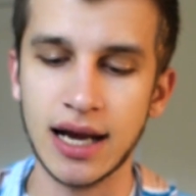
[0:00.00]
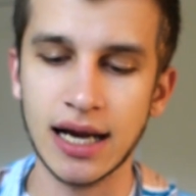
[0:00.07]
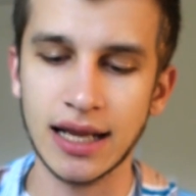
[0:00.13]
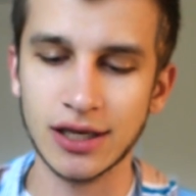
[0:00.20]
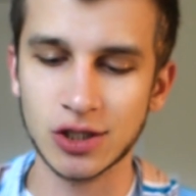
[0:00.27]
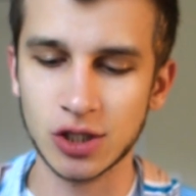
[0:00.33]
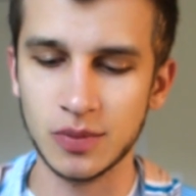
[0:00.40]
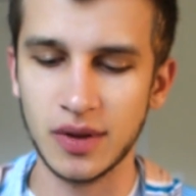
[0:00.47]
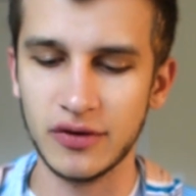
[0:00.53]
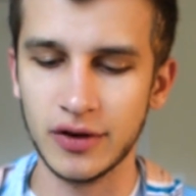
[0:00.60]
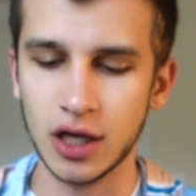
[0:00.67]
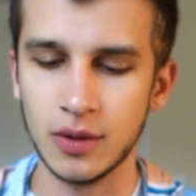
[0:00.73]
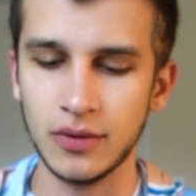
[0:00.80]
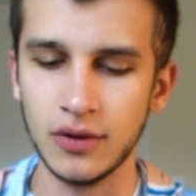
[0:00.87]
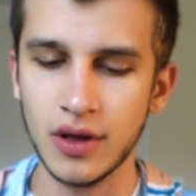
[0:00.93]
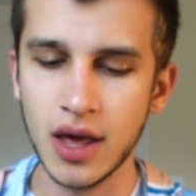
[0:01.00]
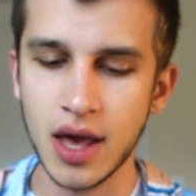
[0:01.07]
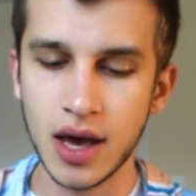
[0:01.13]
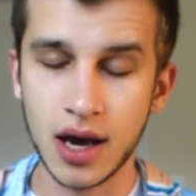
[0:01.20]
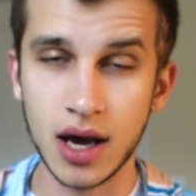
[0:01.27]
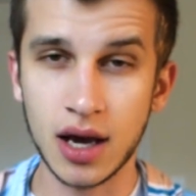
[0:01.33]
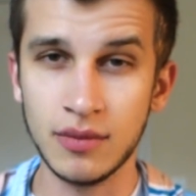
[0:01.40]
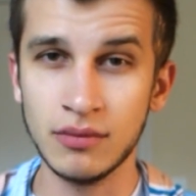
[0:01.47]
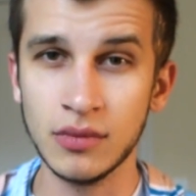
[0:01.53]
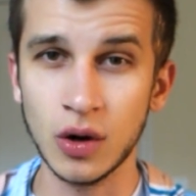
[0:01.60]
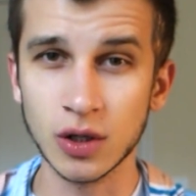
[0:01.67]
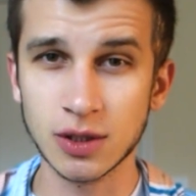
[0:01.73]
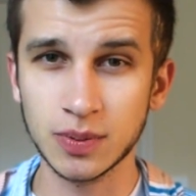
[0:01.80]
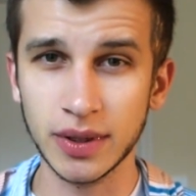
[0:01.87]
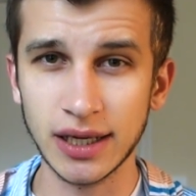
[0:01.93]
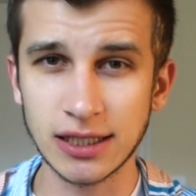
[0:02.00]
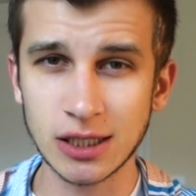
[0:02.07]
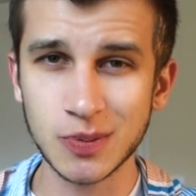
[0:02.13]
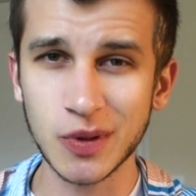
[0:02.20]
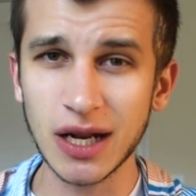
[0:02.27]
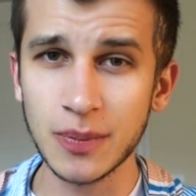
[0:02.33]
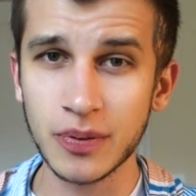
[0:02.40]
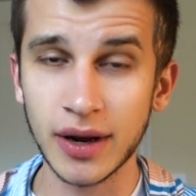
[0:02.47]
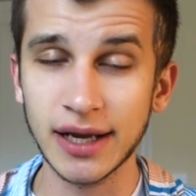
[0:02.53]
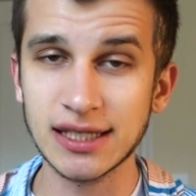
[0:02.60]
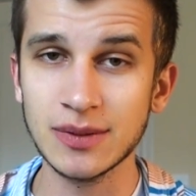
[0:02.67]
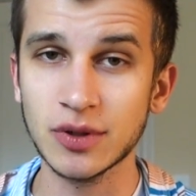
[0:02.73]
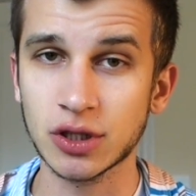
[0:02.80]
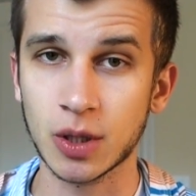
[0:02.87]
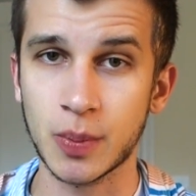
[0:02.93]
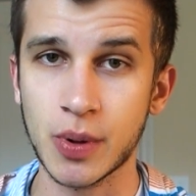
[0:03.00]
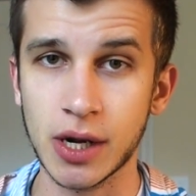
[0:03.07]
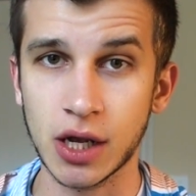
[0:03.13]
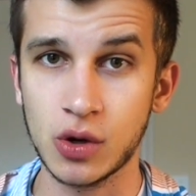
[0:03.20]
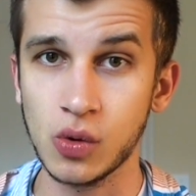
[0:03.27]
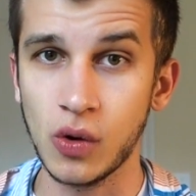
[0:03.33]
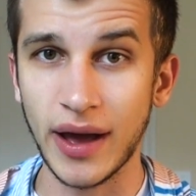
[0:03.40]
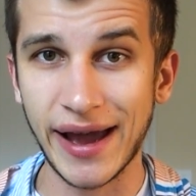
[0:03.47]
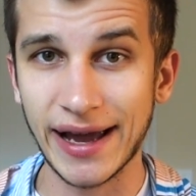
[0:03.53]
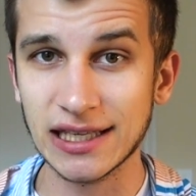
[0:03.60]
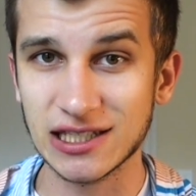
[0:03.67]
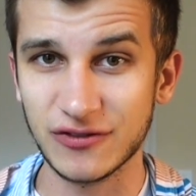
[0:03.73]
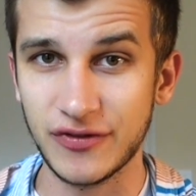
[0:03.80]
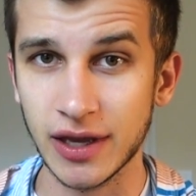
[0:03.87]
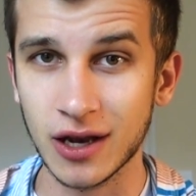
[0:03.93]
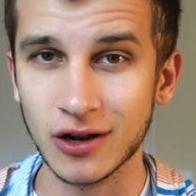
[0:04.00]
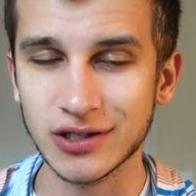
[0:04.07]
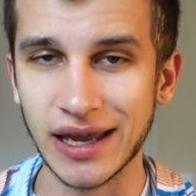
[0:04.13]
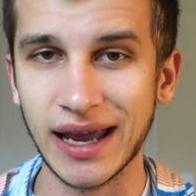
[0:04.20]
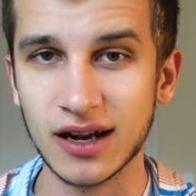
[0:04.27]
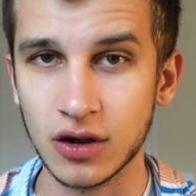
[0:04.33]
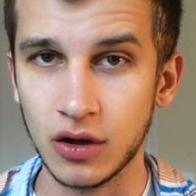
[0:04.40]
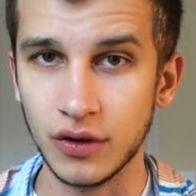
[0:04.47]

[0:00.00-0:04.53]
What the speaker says: and should be available most places. Pretty pricey, but they're pretty cool as figures and